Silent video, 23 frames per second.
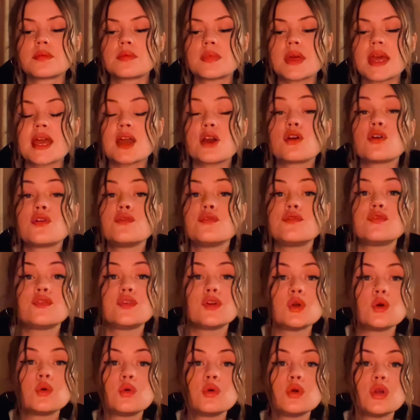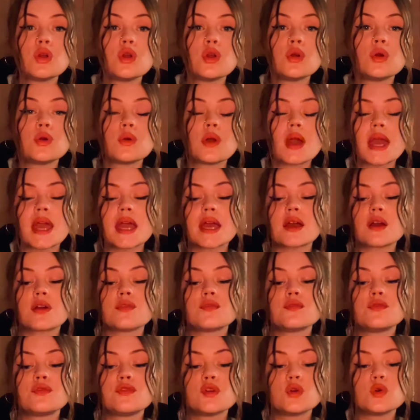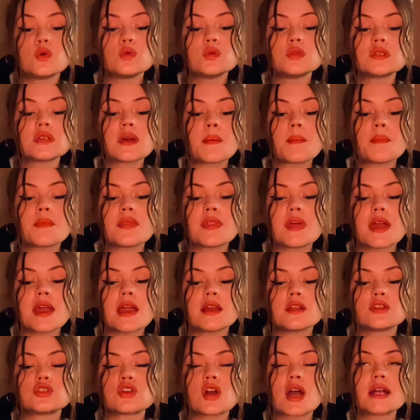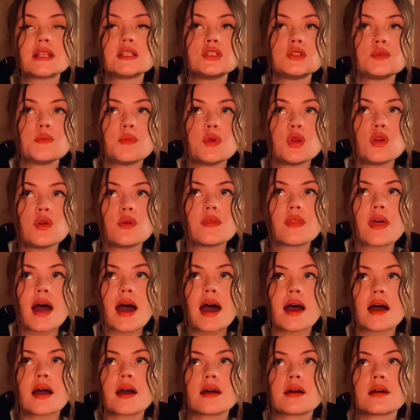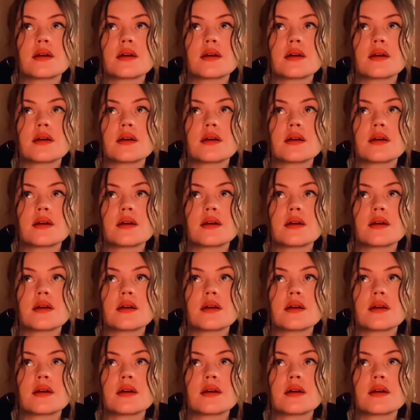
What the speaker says: It can fuel you, it can fuel something, transmute that.